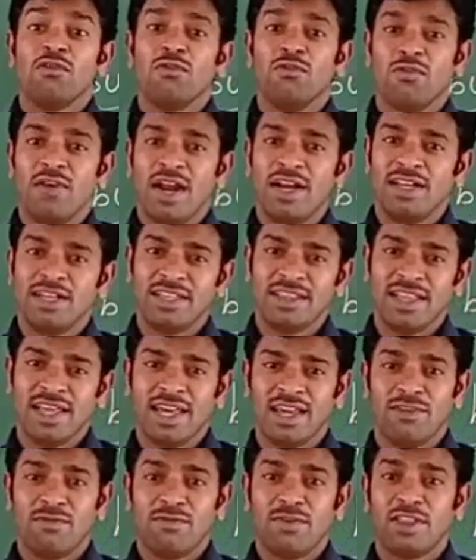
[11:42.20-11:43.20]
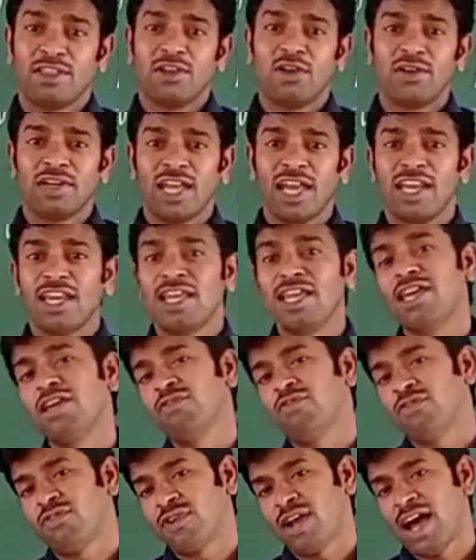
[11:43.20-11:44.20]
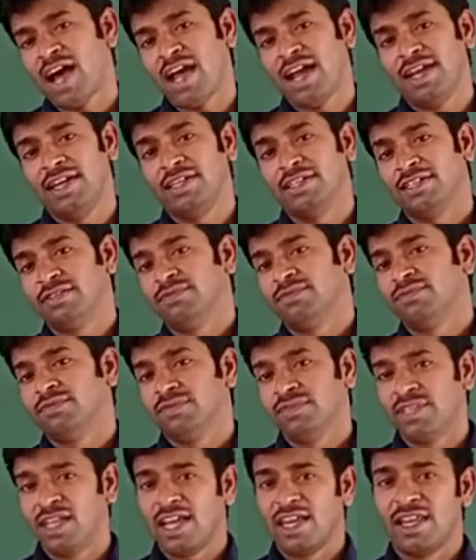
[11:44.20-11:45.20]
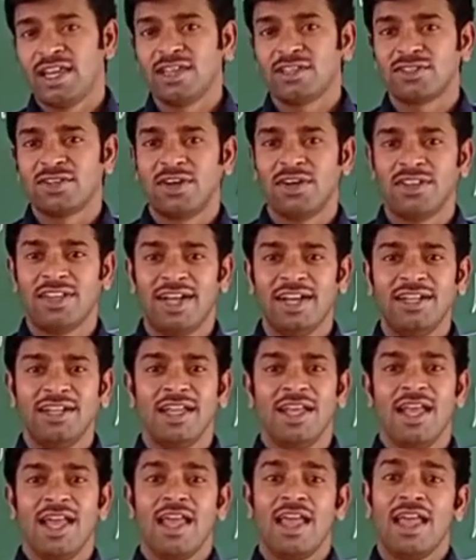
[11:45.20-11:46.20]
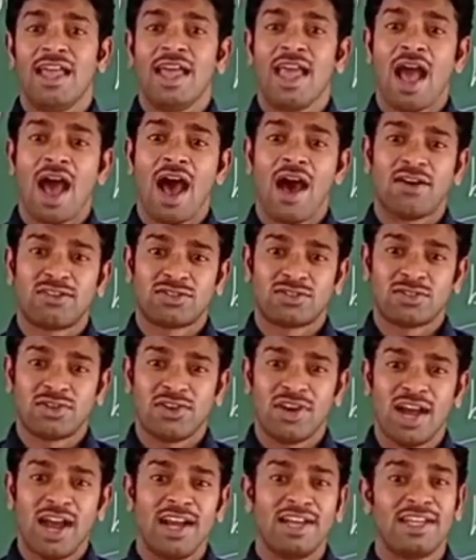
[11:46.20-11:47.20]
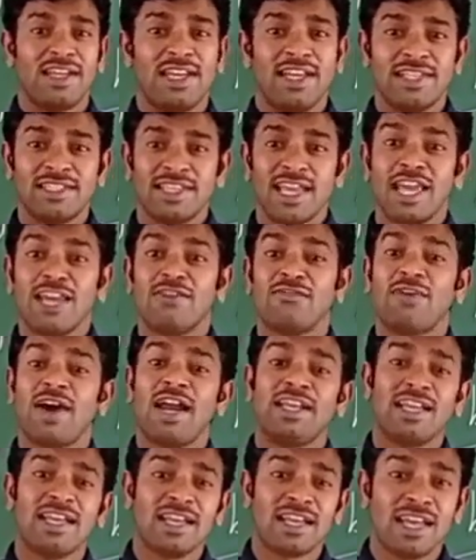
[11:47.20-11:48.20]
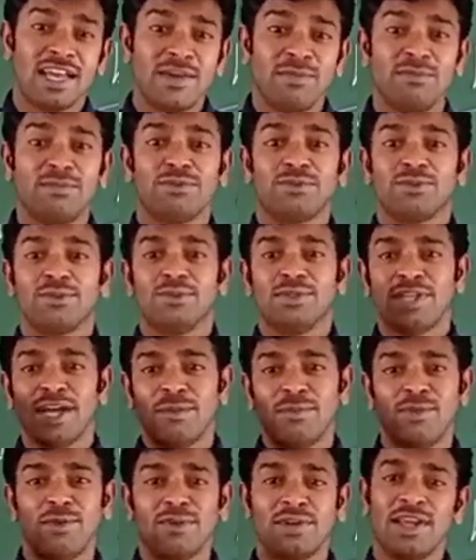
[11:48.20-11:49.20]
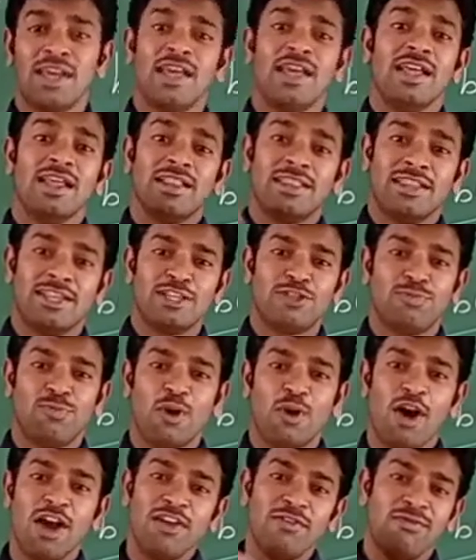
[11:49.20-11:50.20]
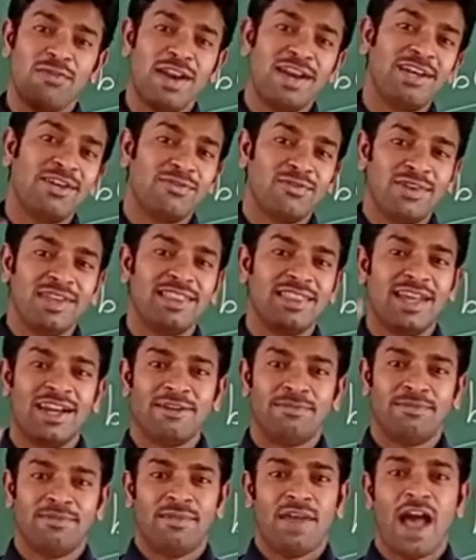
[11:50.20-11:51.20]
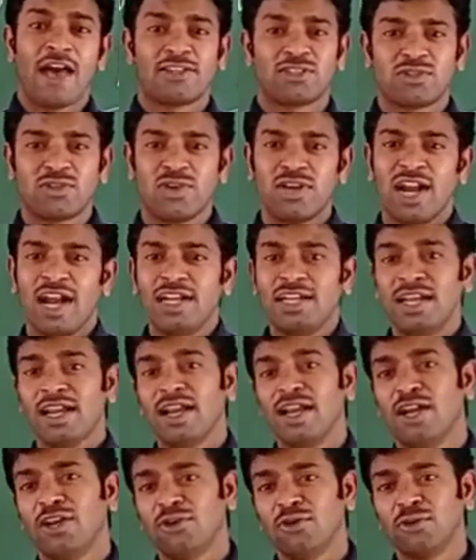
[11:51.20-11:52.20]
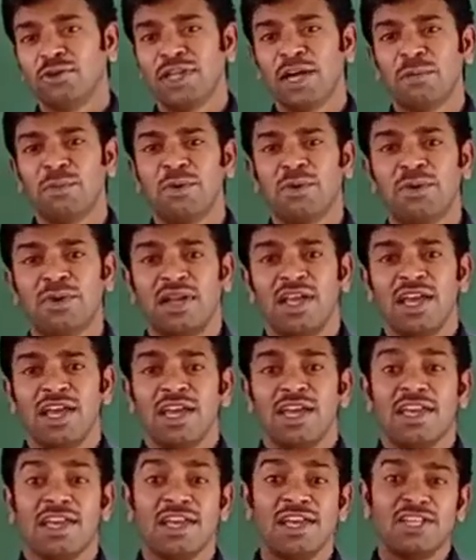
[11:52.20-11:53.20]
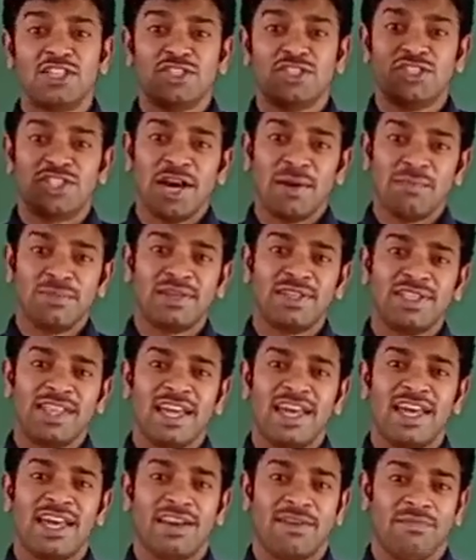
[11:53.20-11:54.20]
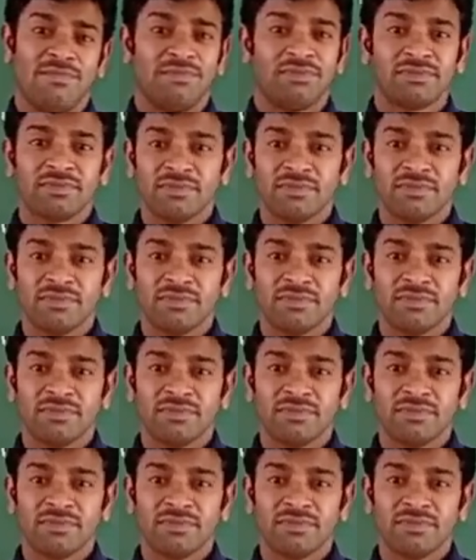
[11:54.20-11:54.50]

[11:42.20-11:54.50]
went there without any fright. There he saw that an astronaut is inviting him to the moon. This boy went with that astronaut into the moon. He jumped there.